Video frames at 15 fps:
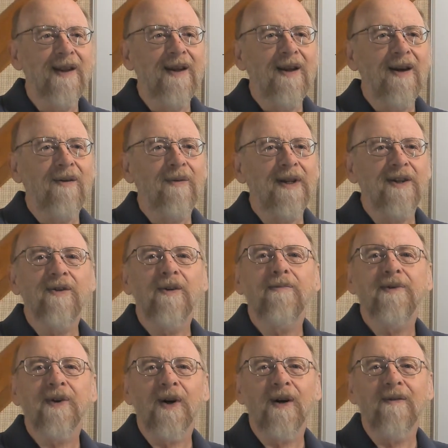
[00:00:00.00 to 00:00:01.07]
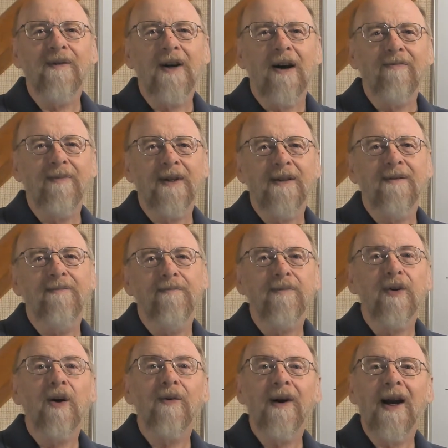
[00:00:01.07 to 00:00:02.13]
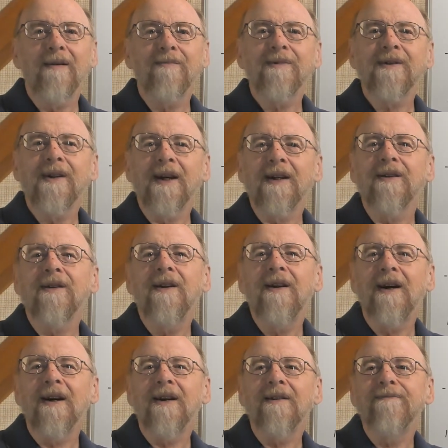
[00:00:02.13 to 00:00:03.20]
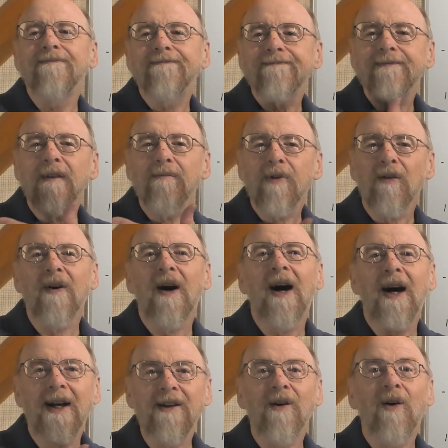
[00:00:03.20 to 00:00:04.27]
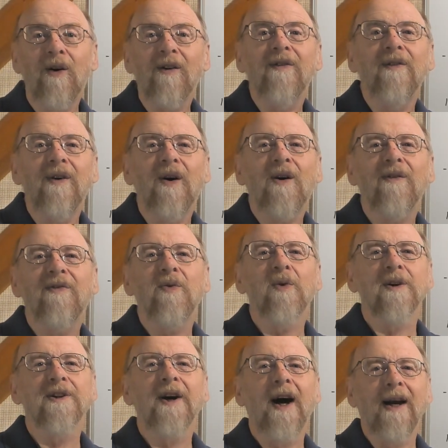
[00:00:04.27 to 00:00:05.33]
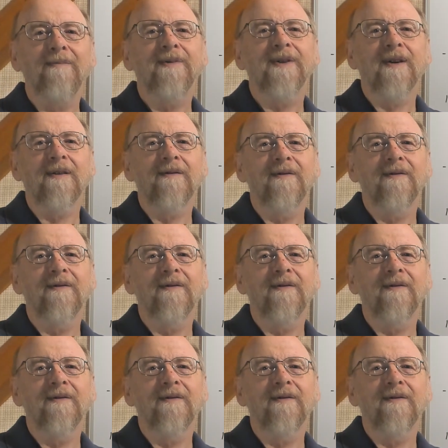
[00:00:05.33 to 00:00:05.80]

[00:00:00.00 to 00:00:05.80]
we do observe government programs that provide all four types of